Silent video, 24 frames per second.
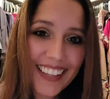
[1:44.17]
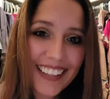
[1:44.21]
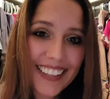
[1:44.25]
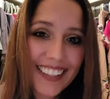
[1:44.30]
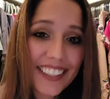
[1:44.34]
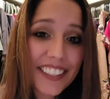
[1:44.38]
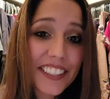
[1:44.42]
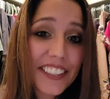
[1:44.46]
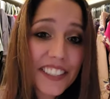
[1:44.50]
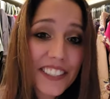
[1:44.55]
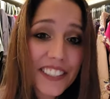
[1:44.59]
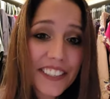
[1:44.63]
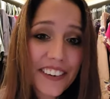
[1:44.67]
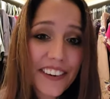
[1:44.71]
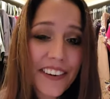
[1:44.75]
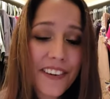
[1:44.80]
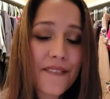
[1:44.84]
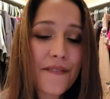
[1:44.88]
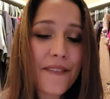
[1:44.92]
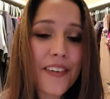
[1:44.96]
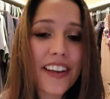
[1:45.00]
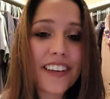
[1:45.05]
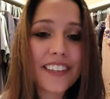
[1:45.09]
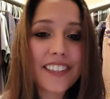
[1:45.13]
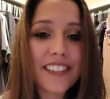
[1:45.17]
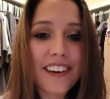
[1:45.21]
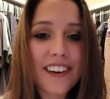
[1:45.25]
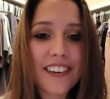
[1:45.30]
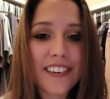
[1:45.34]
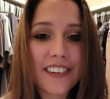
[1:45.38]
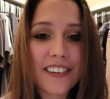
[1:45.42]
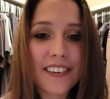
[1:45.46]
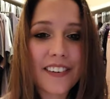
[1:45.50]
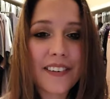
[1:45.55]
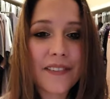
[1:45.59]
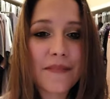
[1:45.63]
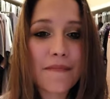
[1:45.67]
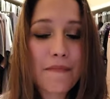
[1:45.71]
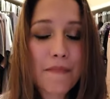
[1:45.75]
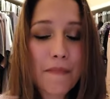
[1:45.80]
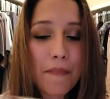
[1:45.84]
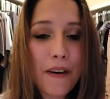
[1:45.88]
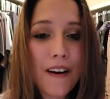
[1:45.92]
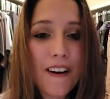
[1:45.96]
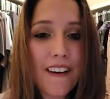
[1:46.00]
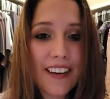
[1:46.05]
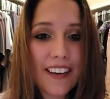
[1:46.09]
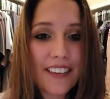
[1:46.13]
This shirt my daughter
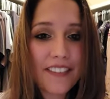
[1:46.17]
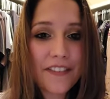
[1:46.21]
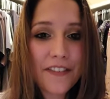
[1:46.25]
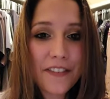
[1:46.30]
bought